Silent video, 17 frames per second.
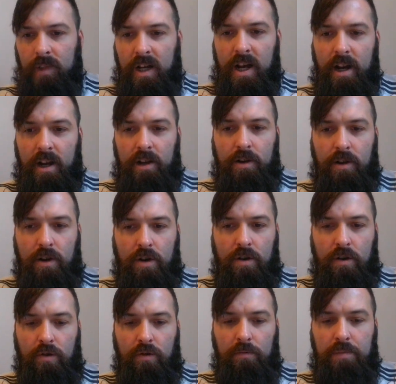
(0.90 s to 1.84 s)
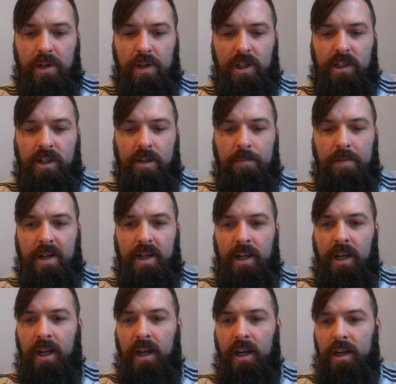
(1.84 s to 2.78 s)
Hello, put the tip in
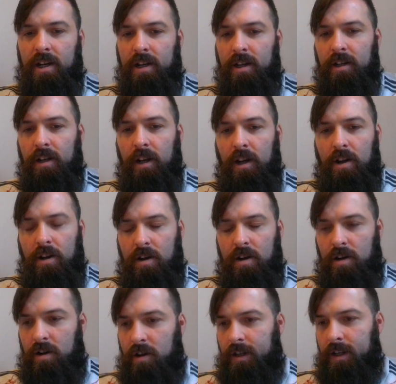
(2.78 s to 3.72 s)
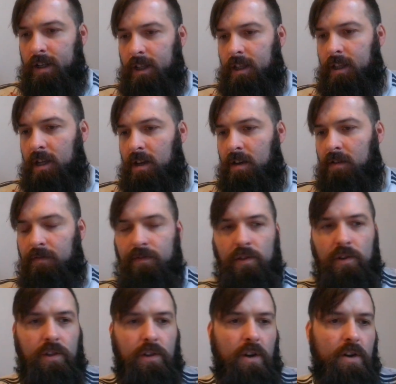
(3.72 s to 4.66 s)
here on the
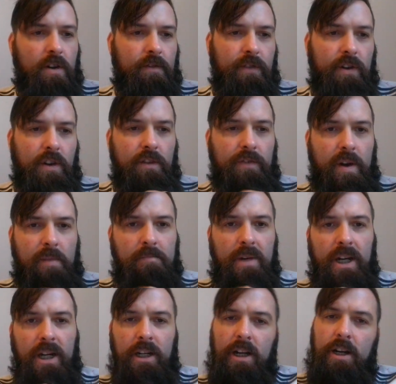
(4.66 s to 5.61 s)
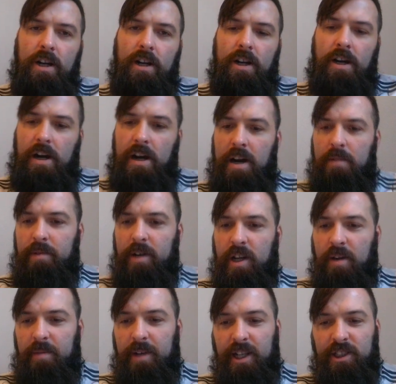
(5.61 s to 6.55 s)
4th of November.
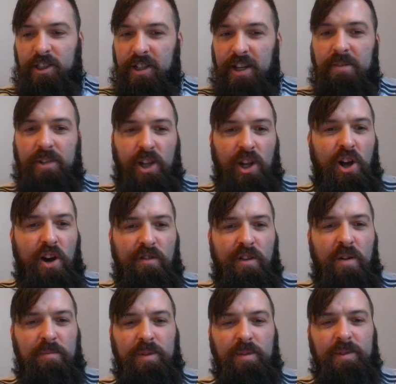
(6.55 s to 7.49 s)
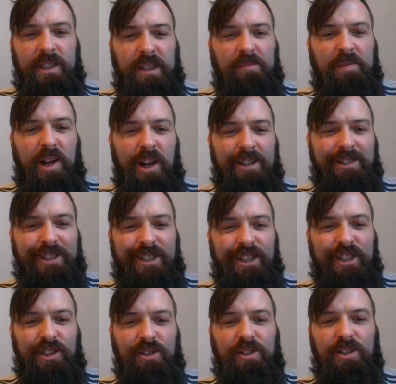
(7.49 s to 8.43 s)
Coming in today with a lot of optimism. I like
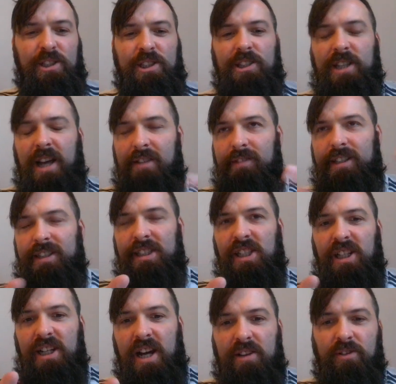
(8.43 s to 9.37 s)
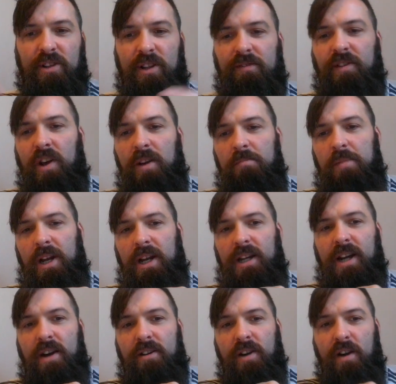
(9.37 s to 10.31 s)
today's horses, having seen how they've
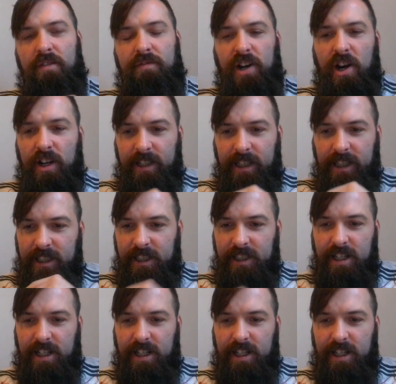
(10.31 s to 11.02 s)
played out overnight.